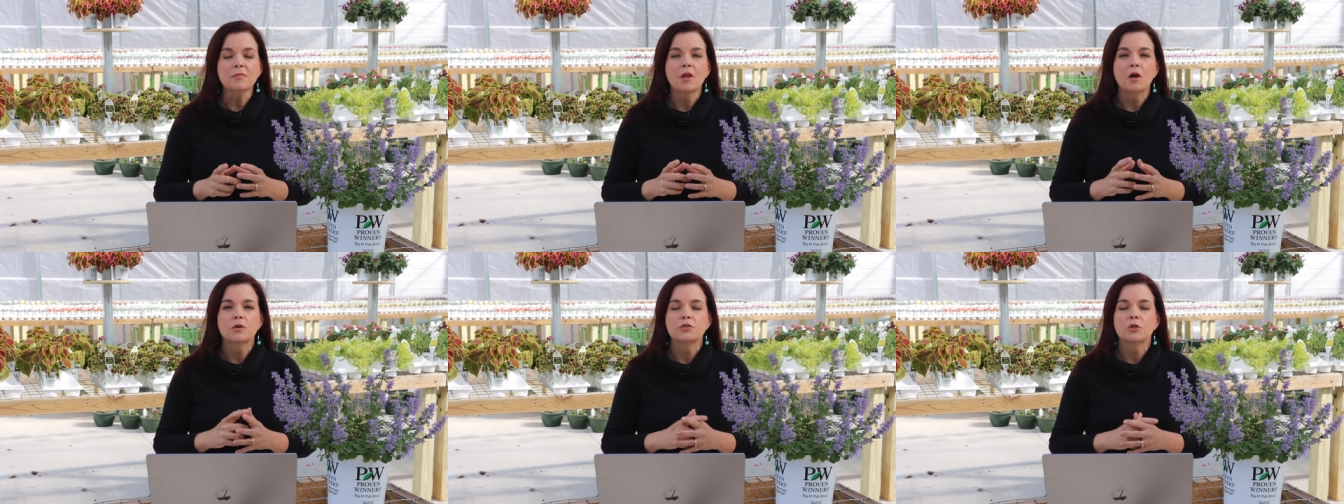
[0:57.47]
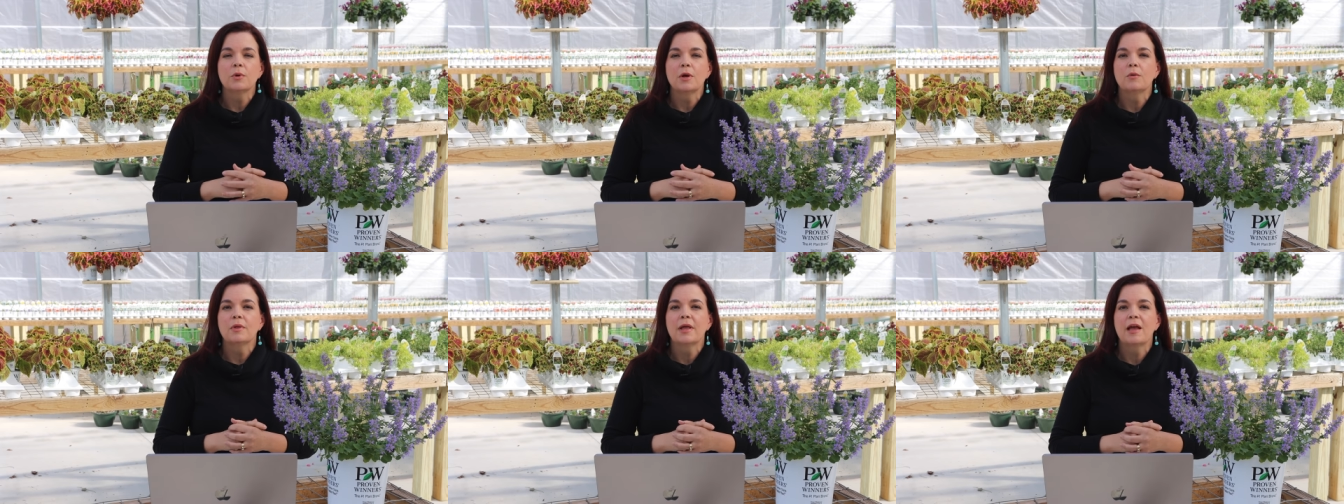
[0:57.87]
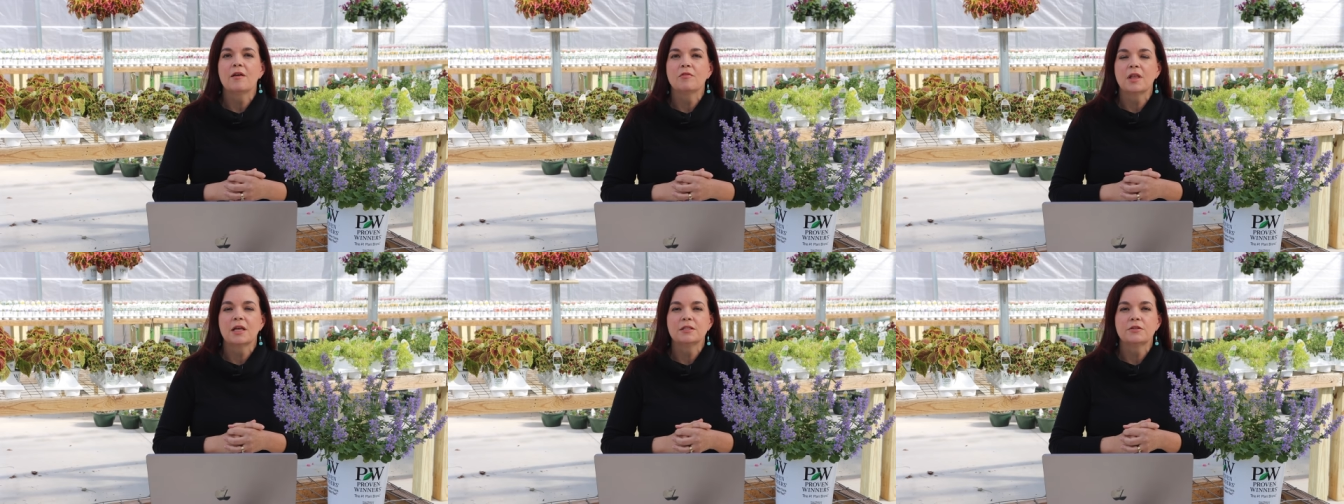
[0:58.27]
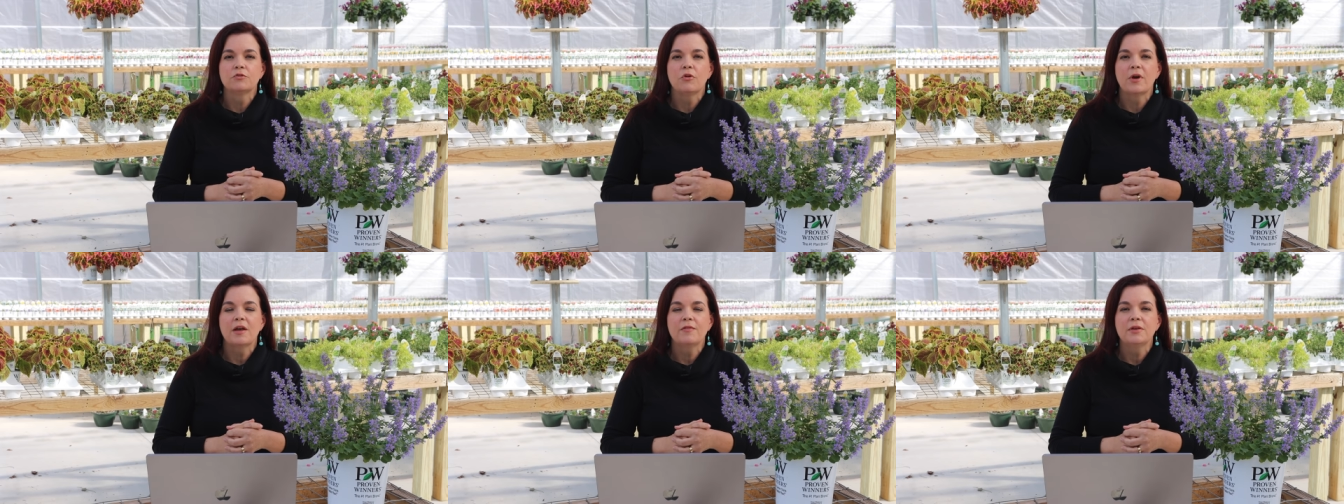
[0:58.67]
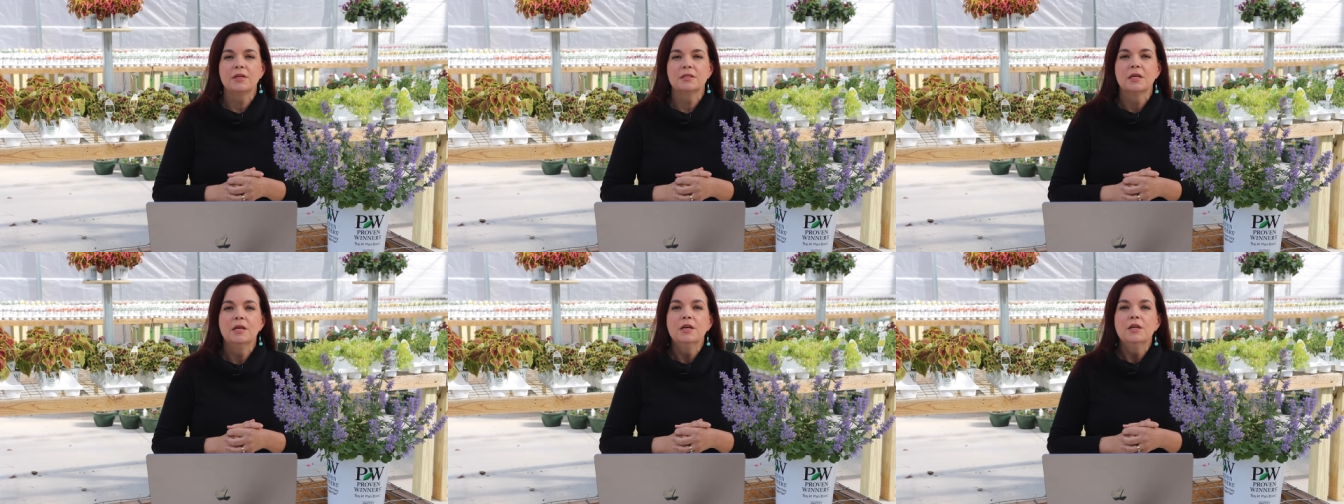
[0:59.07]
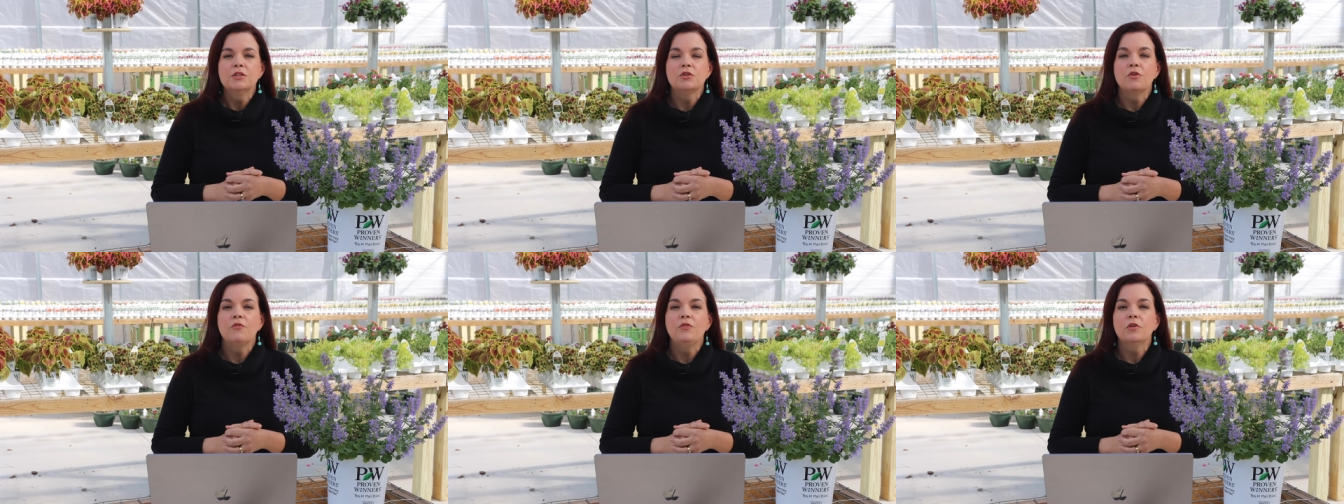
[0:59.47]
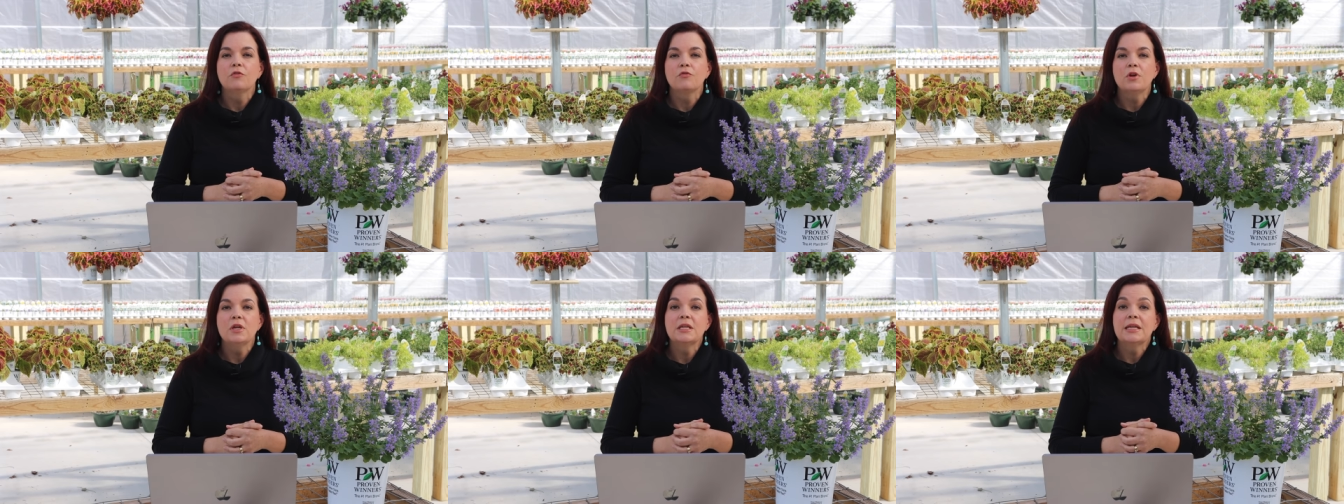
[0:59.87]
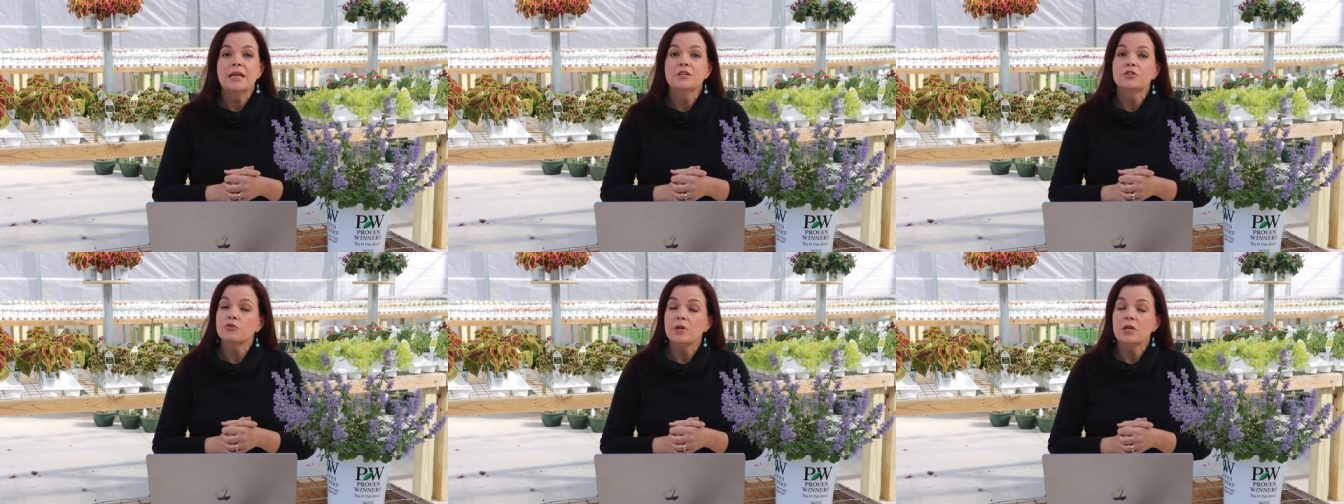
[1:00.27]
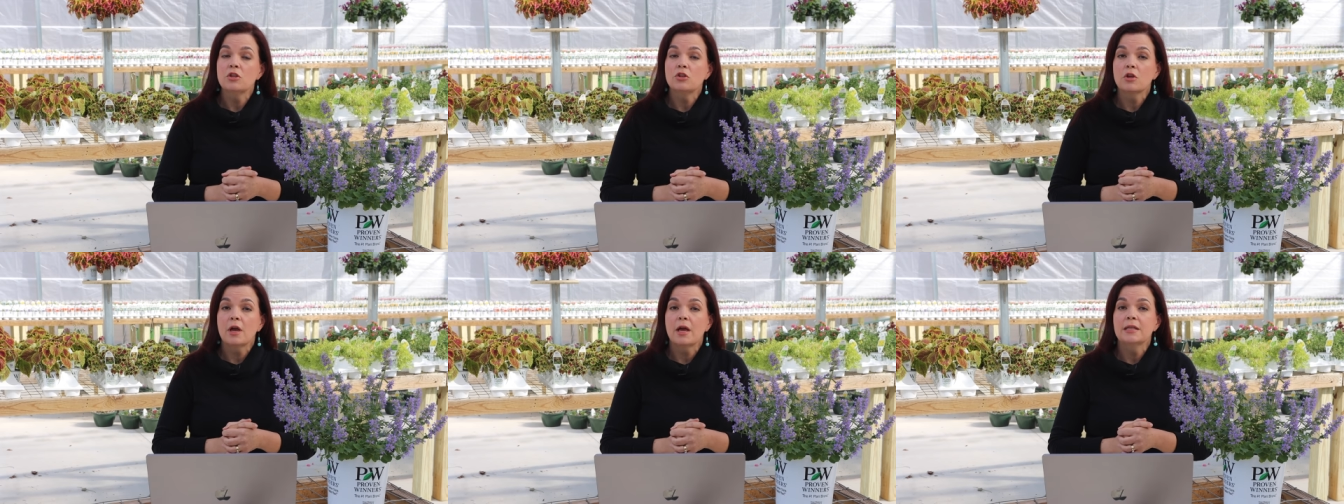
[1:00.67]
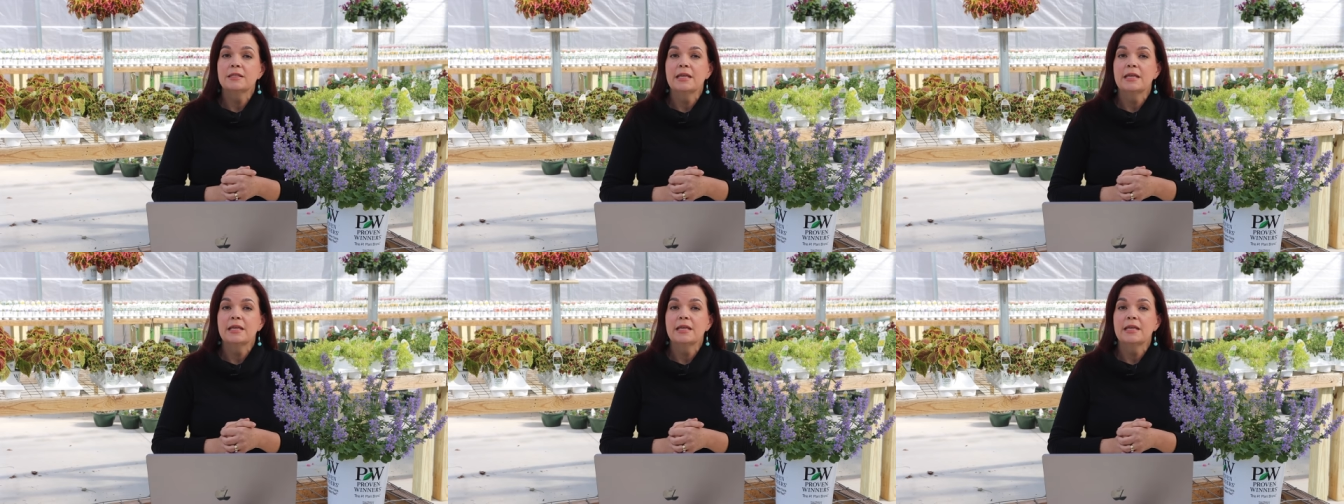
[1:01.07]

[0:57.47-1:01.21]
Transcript: Also, I will have lots of graphics, so feel free to take screenshots